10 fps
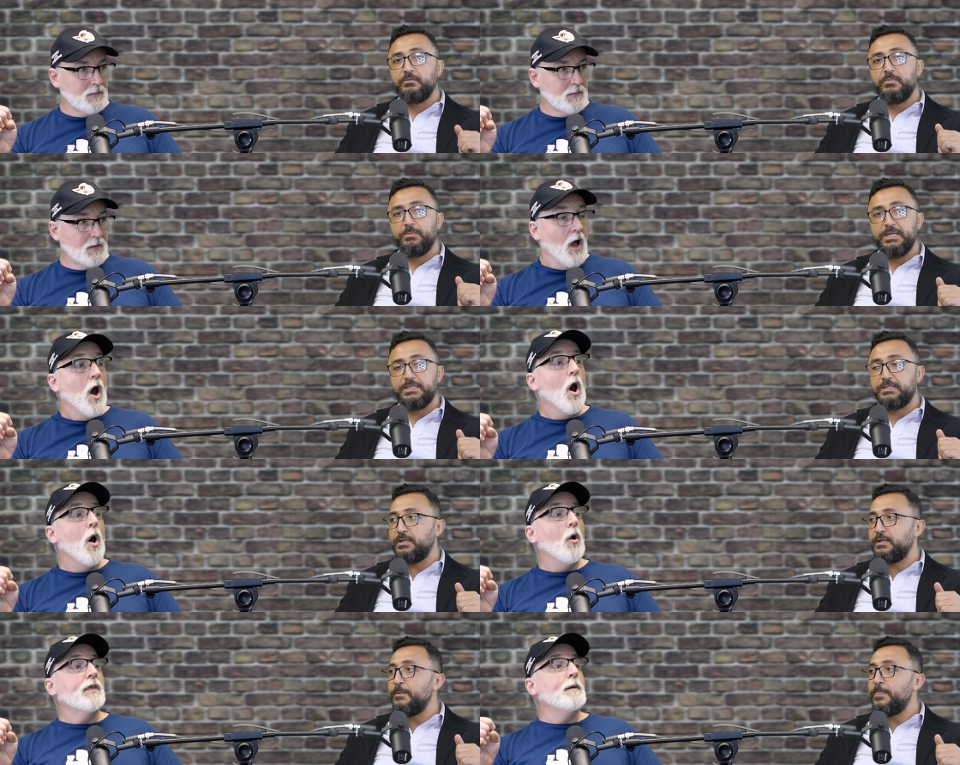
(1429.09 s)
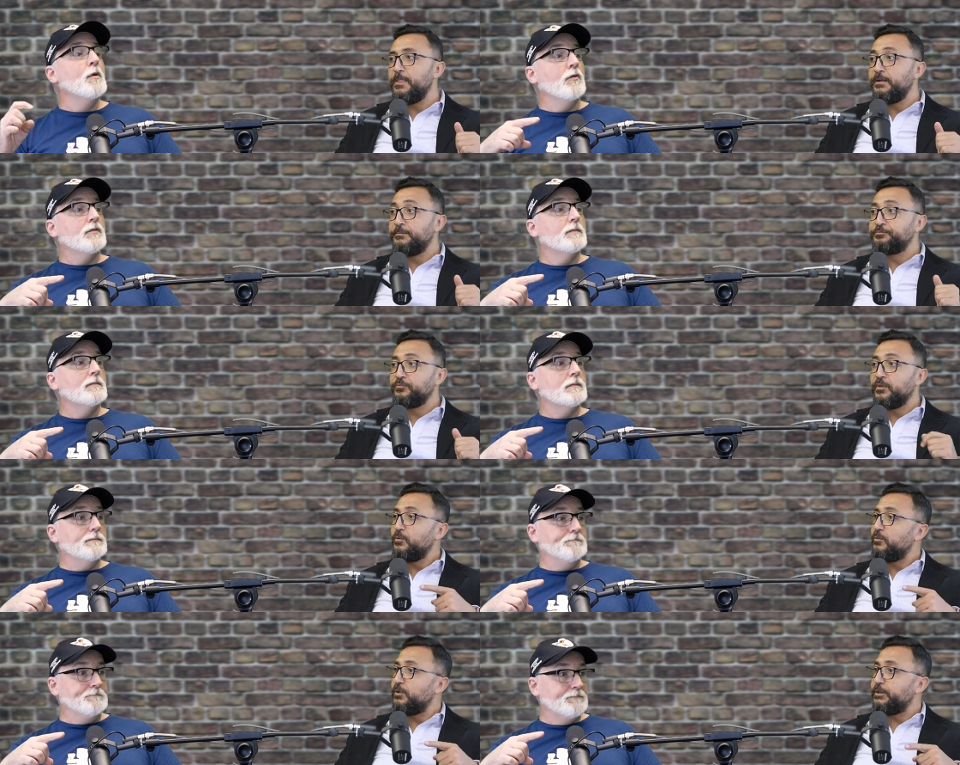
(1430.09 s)
Speaker 1: place there oh they moved
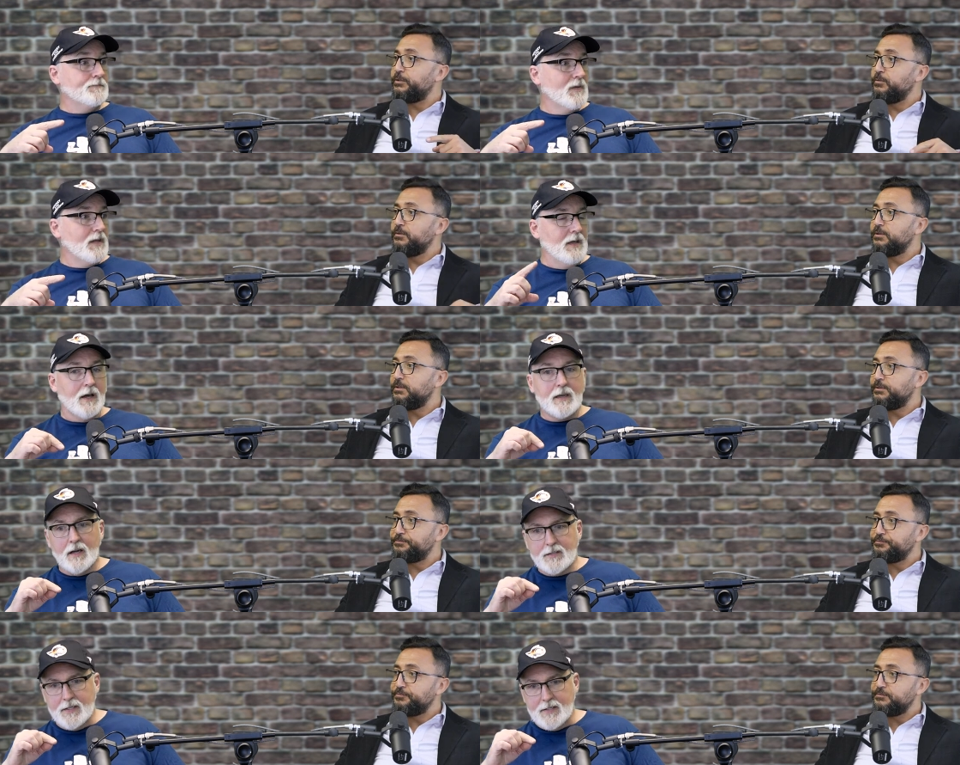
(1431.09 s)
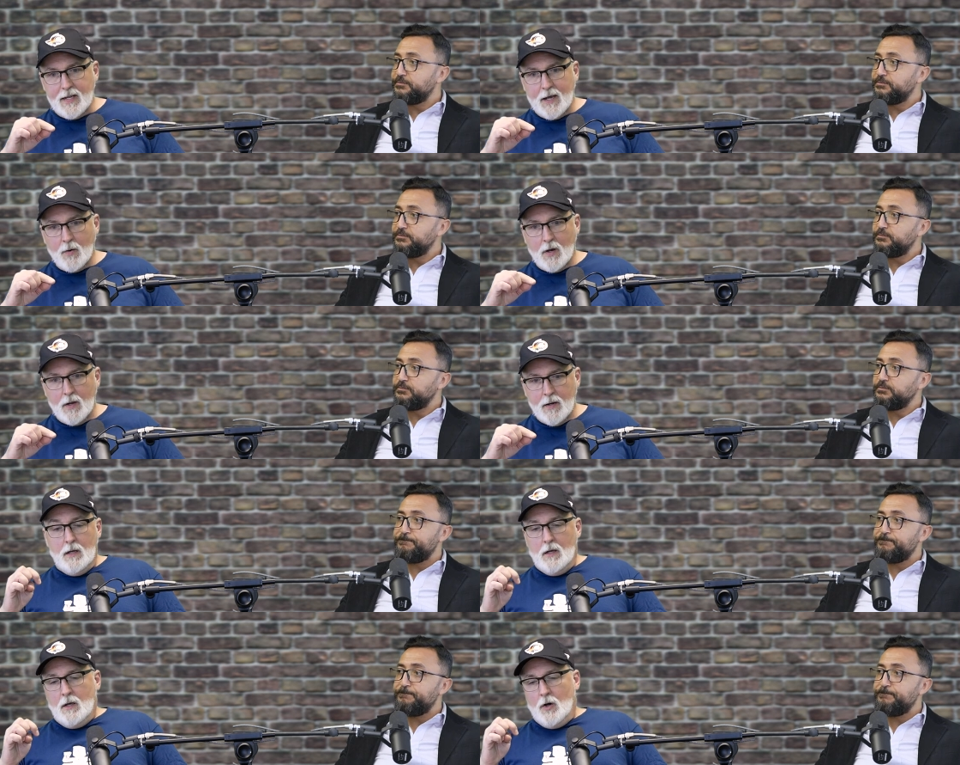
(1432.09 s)
where to yuck yucks is now on
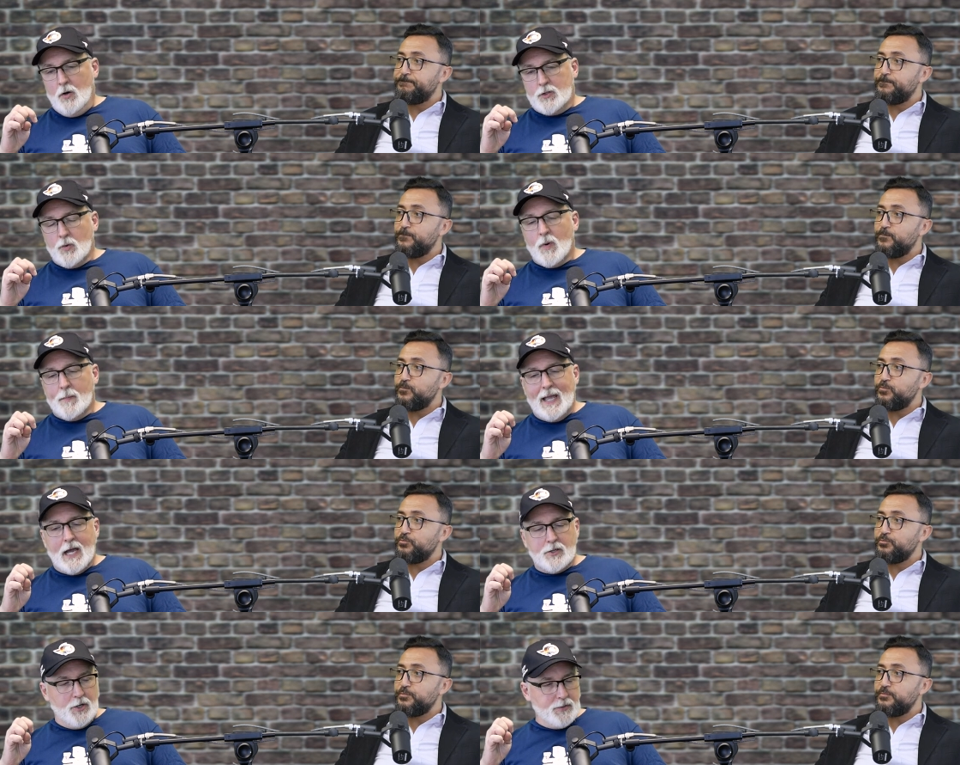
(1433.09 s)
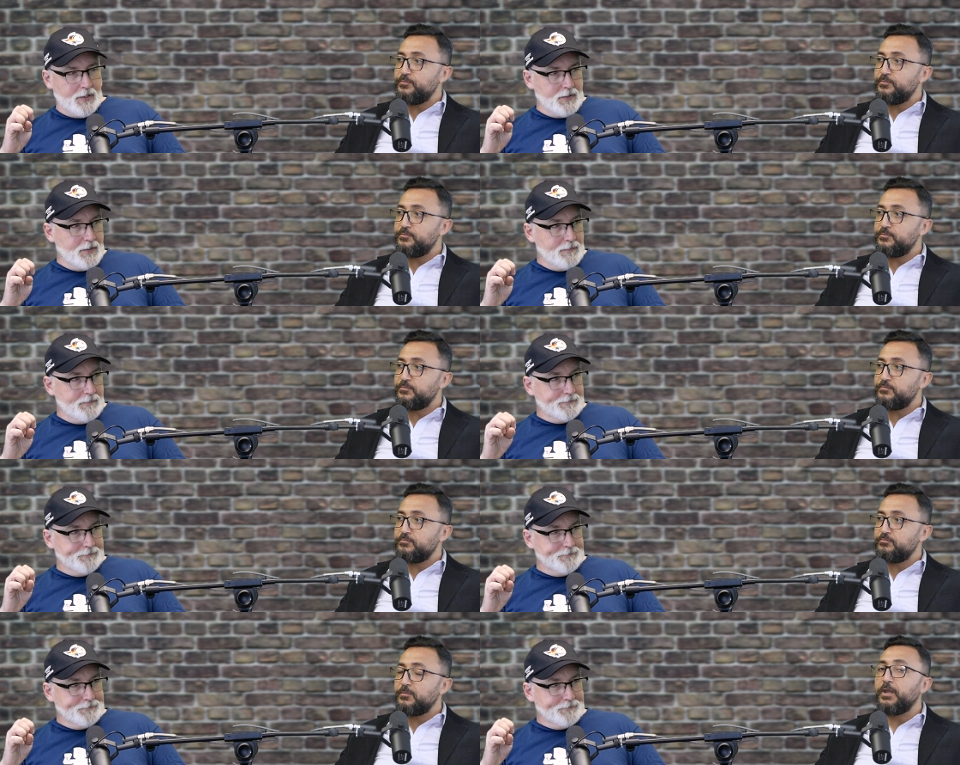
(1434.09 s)
oh it's where biagio's is
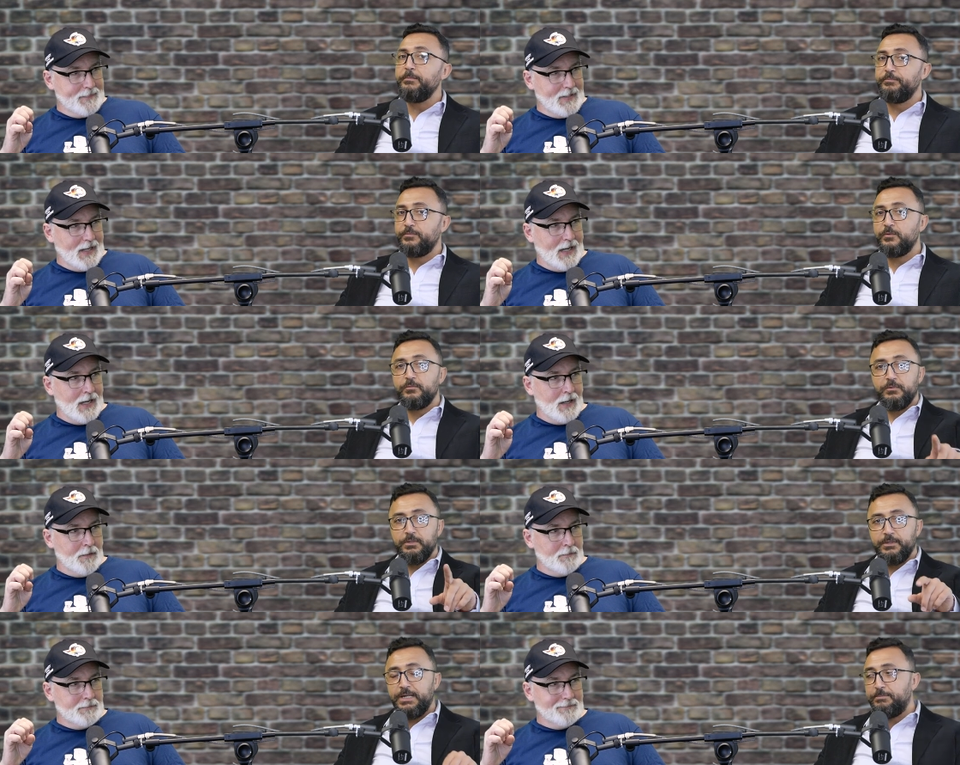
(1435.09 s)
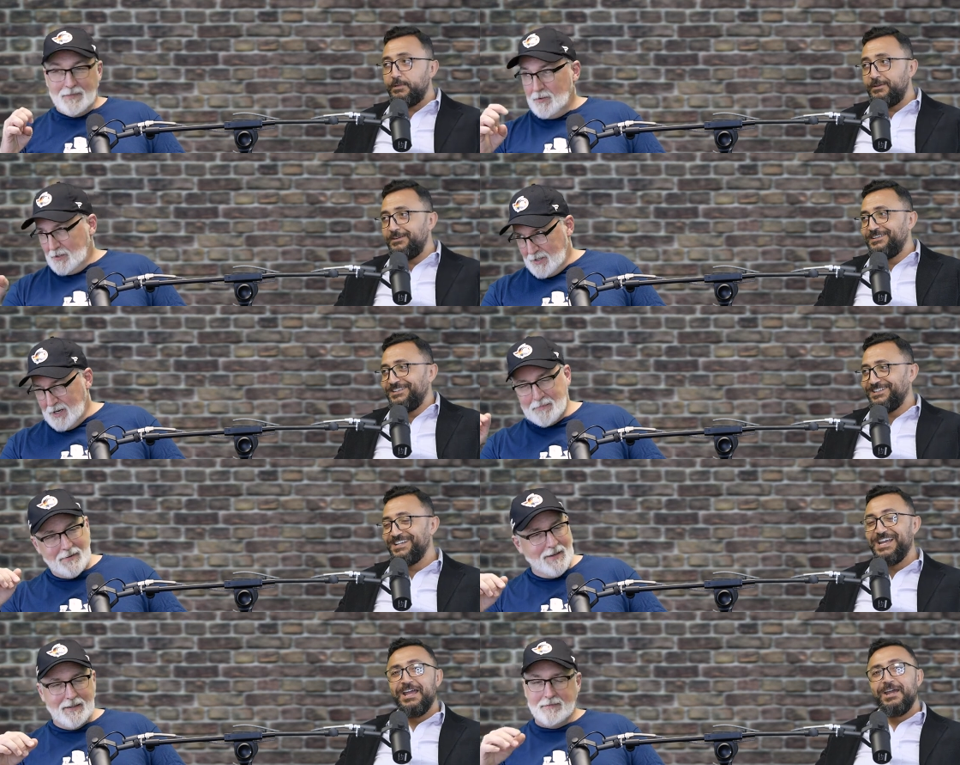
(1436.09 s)
Speaker 2: Okay, um, we'll look it um, up. We'll look it up.
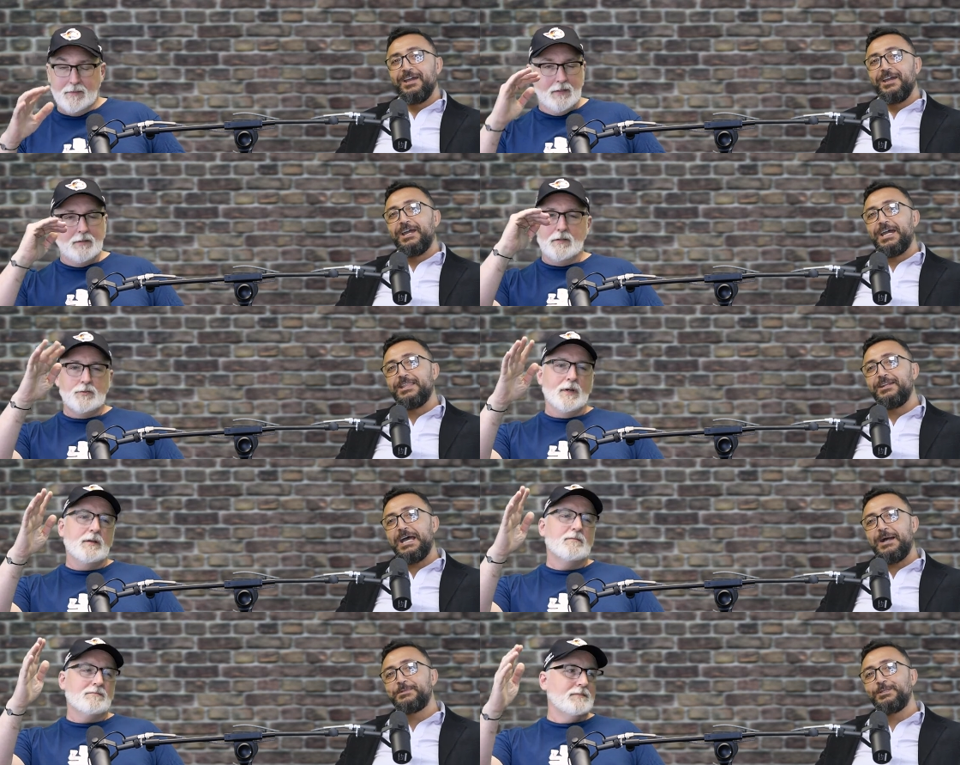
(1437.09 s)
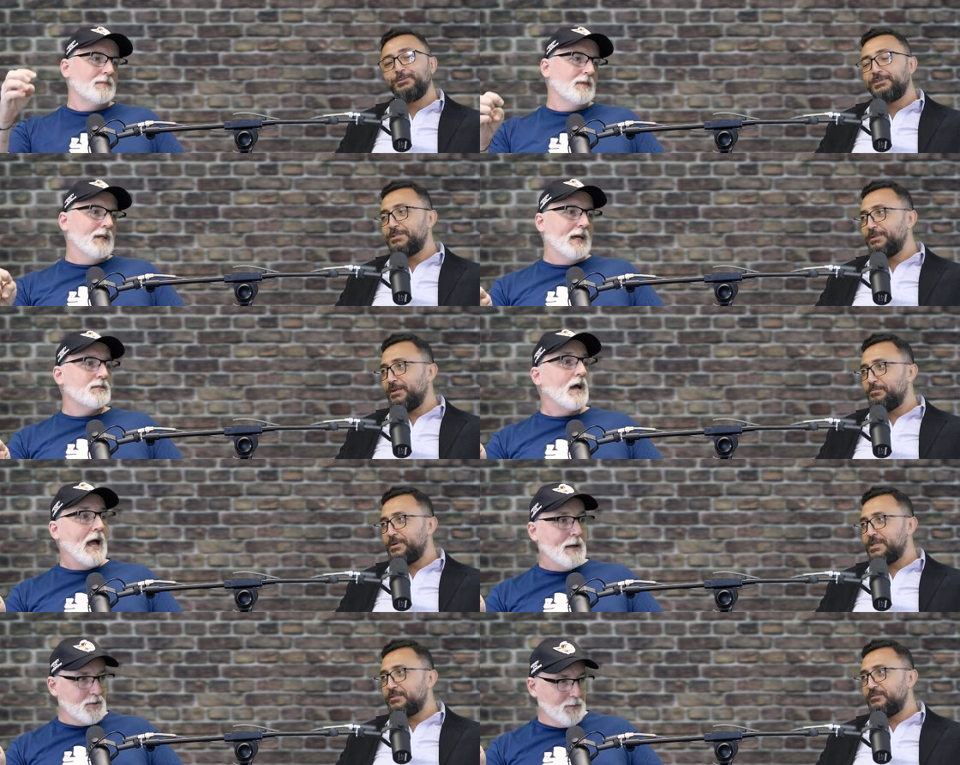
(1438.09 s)
I, the, the and then Absolute has yes, been on
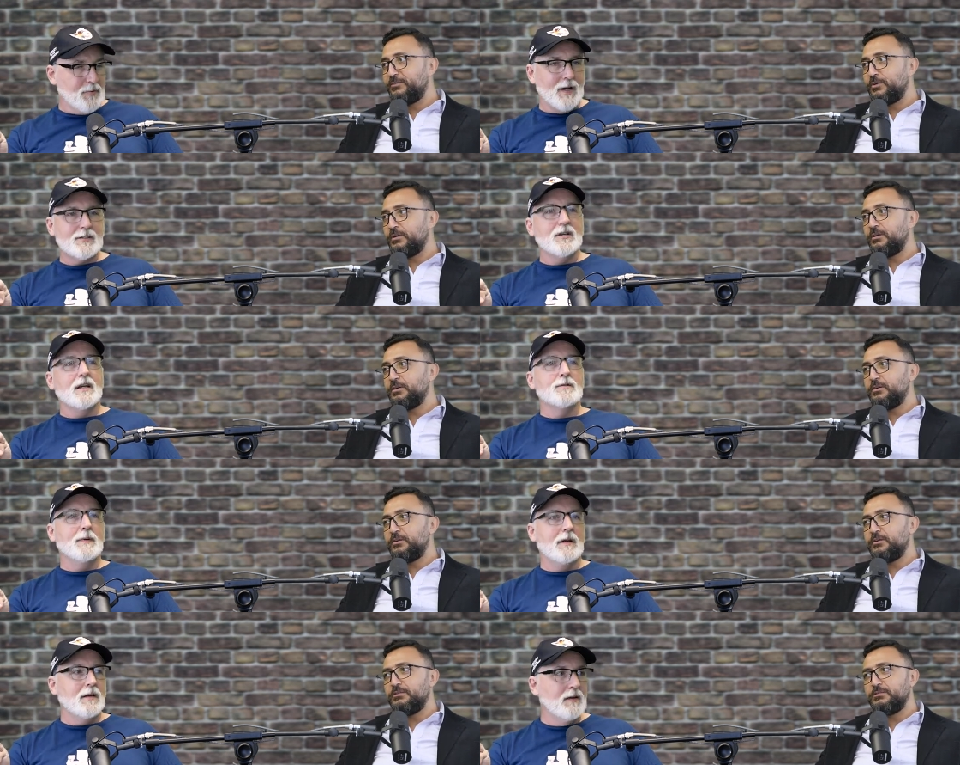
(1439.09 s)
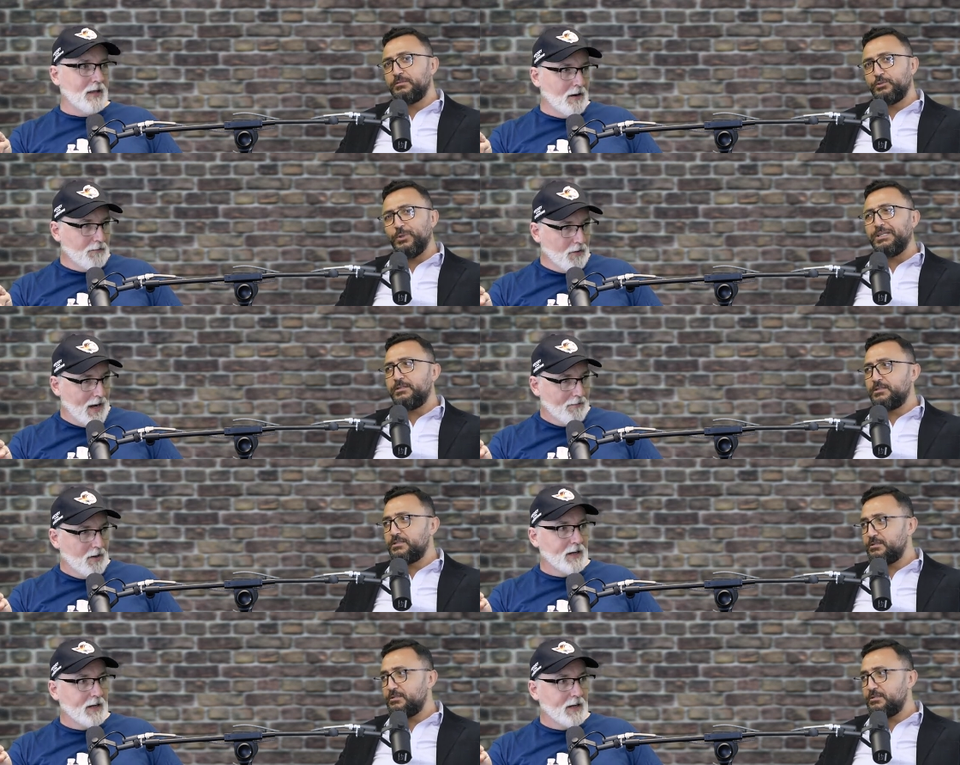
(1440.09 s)
Preston. Absolute Preston has been there 20 forever. Years.